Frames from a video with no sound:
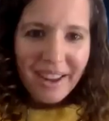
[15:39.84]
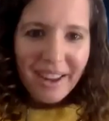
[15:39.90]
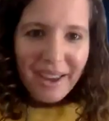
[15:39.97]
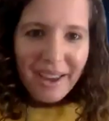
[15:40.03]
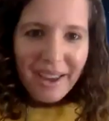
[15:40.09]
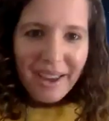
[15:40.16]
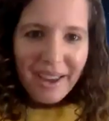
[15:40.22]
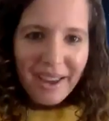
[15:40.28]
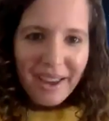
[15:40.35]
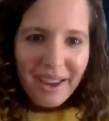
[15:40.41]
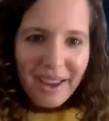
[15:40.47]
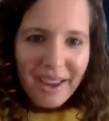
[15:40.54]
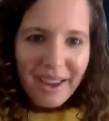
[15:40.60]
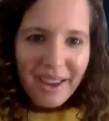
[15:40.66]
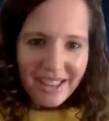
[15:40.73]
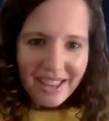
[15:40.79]

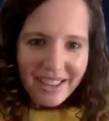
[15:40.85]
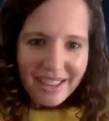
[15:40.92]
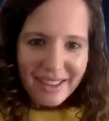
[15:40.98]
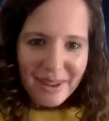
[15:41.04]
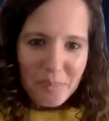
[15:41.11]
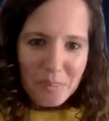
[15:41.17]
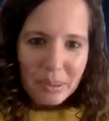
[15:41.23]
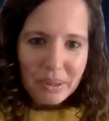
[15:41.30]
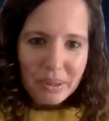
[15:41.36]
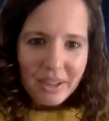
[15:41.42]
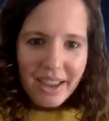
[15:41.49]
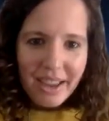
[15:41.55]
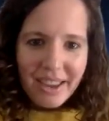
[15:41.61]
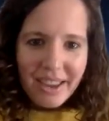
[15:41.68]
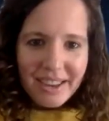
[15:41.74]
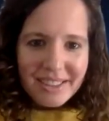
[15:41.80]
making like
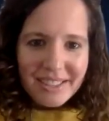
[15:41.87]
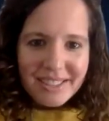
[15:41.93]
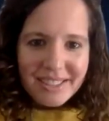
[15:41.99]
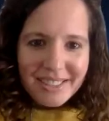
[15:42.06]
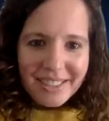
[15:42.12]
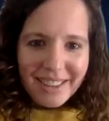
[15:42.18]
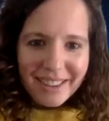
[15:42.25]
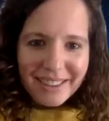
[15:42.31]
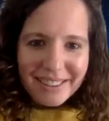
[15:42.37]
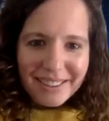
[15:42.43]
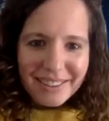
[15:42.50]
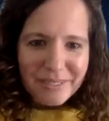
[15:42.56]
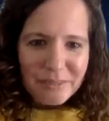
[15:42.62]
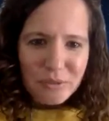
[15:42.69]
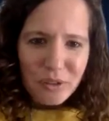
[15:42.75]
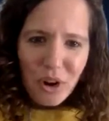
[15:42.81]
plays and
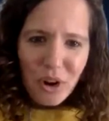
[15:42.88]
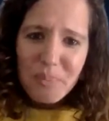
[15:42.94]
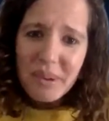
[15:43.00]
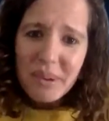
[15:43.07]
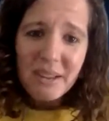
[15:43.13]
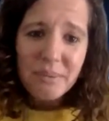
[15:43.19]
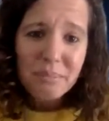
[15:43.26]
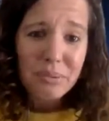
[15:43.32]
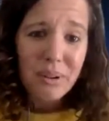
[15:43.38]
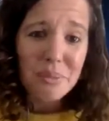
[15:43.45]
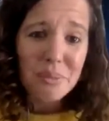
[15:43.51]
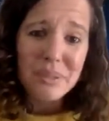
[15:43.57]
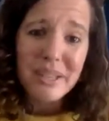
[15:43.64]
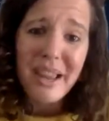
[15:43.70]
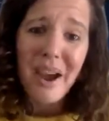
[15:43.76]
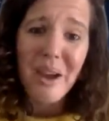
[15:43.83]
roping,
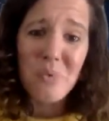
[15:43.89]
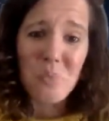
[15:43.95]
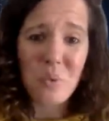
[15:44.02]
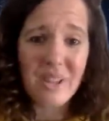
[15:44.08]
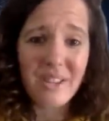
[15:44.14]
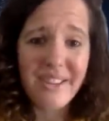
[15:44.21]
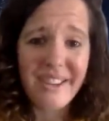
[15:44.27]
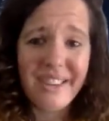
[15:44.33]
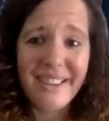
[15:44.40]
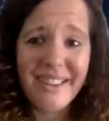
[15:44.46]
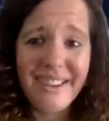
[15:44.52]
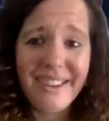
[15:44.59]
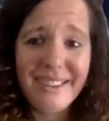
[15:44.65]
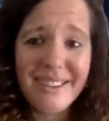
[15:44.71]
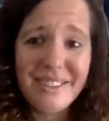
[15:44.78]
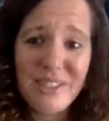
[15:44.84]
probably
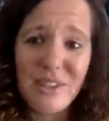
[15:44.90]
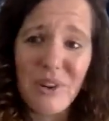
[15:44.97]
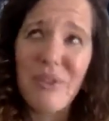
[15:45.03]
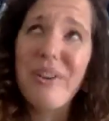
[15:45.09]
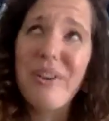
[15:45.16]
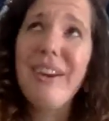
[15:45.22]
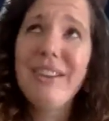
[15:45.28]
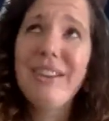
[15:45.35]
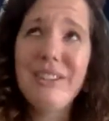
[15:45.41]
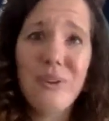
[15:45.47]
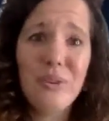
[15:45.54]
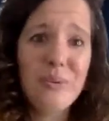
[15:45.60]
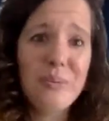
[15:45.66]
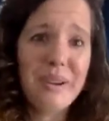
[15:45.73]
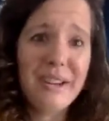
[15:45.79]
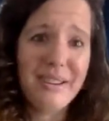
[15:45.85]
unwillingly, sorry to all
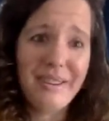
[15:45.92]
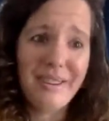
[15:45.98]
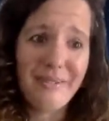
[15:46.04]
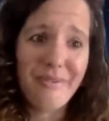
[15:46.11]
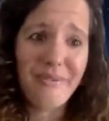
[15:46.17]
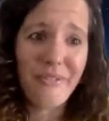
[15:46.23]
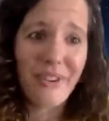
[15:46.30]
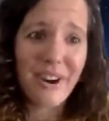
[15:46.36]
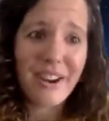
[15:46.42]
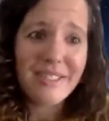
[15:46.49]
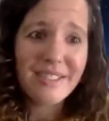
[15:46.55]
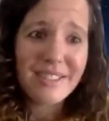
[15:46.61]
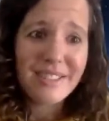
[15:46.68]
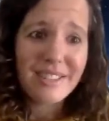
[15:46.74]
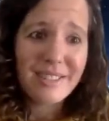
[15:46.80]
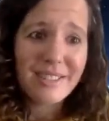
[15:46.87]
my friends
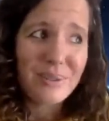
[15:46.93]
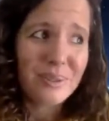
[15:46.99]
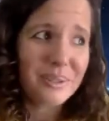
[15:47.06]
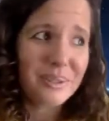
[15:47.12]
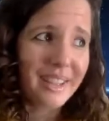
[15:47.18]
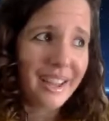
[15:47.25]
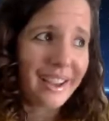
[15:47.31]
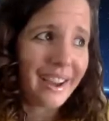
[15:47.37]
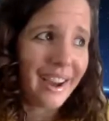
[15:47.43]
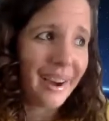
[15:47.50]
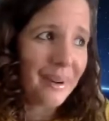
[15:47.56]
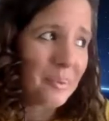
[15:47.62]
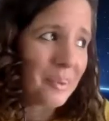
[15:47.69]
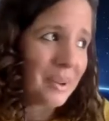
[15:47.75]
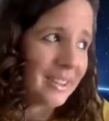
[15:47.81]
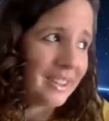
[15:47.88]
at school, like
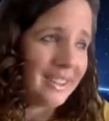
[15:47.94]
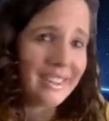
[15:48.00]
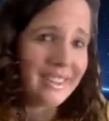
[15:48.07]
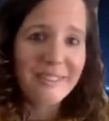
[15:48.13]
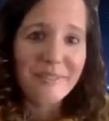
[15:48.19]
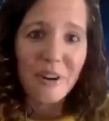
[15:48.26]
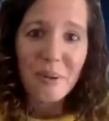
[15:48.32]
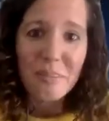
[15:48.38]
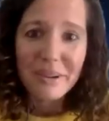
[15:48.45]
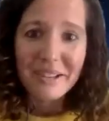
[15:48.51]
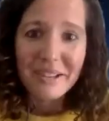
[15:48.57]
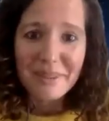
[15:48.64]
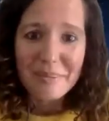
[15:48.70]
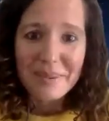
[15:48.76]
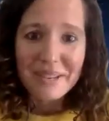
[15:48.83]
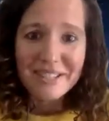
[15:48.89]
unwillingly roping
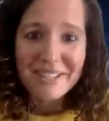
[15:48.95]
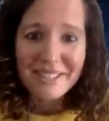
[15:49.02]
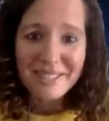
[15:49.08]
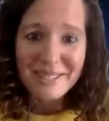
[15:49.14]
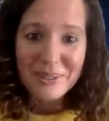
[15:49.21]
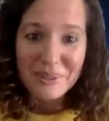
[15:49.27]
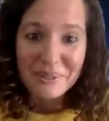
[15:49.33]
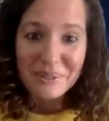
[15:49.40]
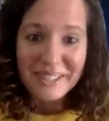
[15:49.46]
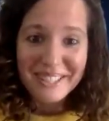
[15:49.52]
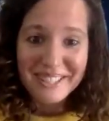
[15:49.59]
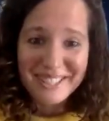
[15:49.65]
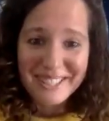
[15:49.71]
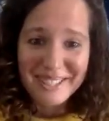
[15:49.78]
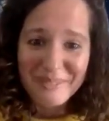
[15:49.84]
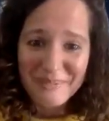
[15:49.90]
them into stories
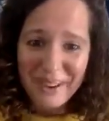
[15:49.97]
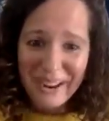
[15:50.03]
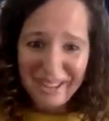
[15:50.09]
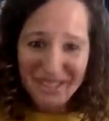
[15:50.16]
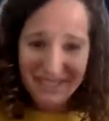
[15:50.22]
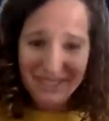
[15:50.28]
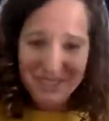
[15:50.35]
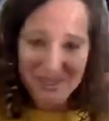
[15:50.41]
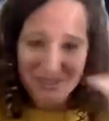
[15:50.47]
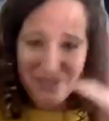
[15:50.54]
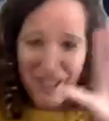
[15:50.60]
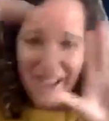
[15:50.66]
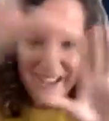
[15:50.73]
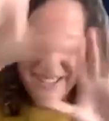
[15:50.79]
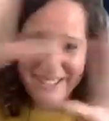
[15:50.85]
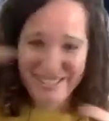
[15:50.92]
and making them
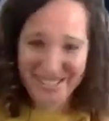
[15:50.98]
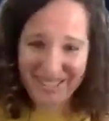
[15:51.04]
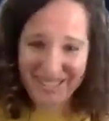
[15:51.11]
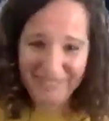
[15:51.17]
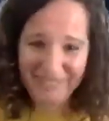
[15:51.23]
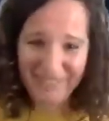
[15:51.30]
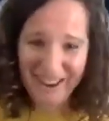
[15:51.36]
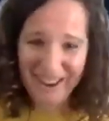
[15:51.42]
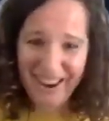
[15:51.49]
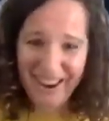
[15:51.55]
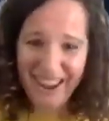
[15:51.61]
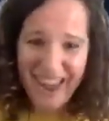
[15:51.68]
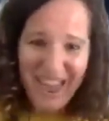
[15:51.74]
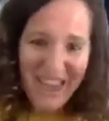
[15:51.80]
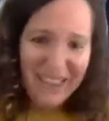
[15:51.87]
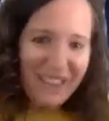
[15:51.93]
act them out.
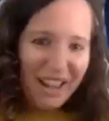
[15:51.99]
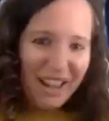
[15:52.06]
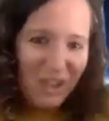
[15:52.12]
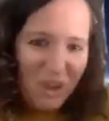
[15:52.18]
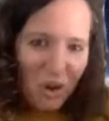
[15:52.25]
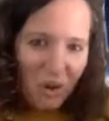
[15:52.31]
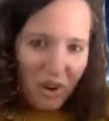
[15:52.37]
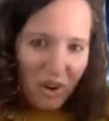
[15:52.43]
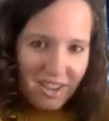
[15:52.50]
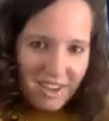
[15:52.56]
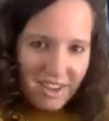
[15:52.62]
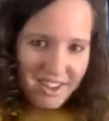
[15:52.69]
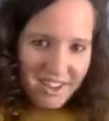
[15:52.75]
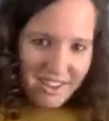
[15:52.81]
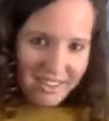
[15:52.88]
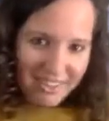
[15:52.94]
Like, you're
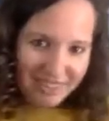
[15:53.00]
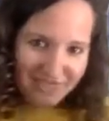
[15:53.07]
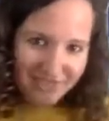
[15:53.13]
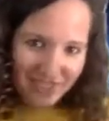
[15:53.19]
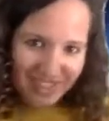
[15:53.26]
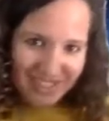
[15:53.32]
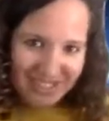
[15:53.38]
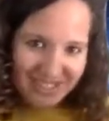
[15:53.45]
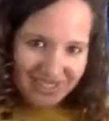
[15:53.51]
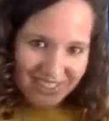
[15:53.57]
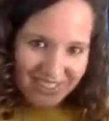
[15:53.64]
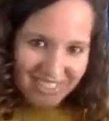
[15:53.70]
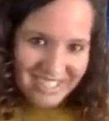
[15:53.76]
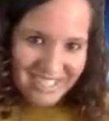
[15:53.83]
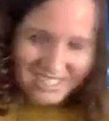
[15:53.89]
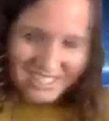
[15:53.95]
here, we're gonna do
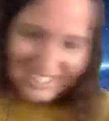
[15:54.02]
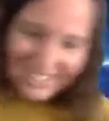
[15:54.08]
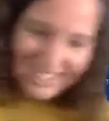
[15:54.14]
this.